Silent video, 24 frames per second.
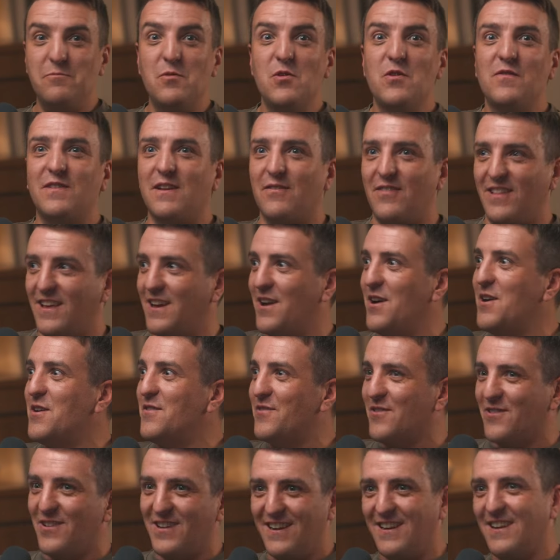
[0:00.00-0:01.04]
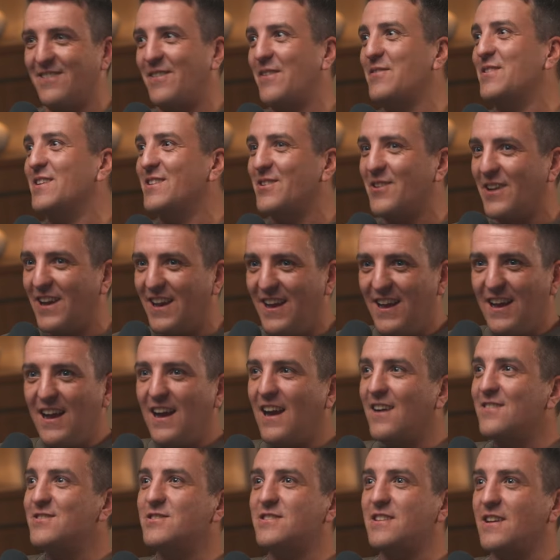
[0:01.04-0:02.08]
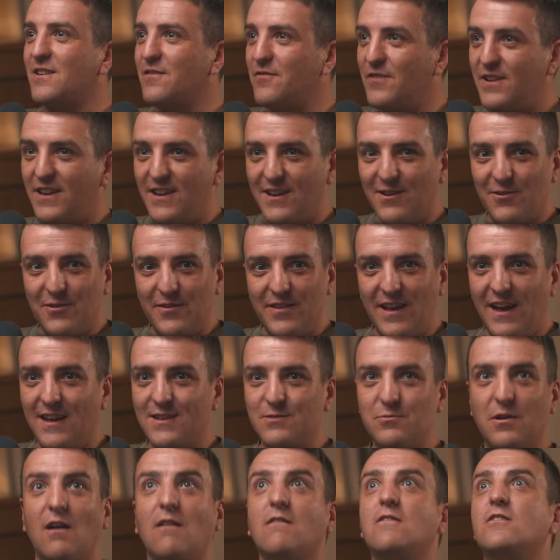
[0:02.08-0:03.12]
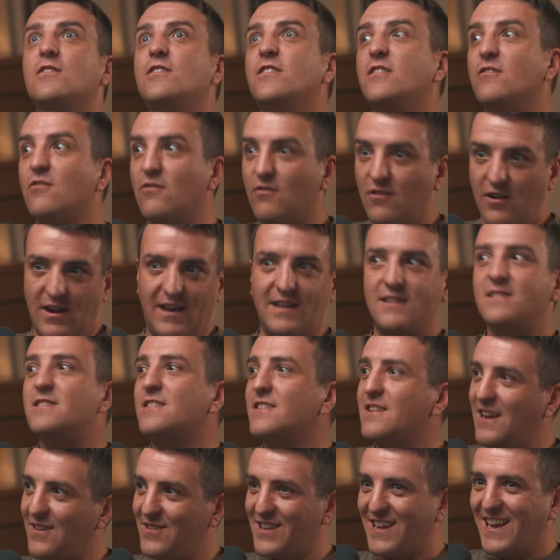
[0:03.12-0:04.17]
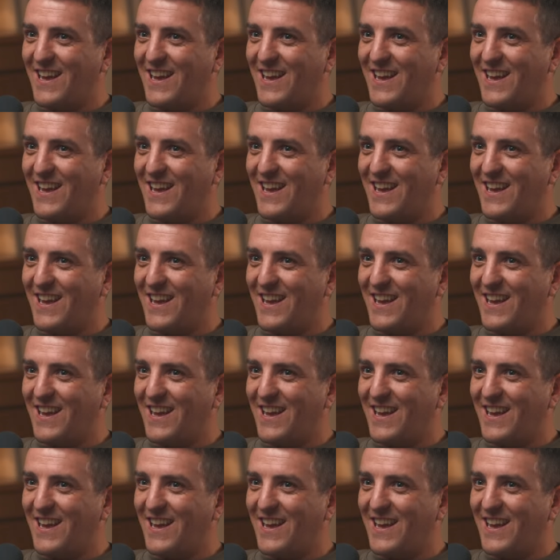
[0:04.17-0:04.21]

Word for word: moved like, everything over. I don't even have to do it. I've just done a video on that as well. Great. Good.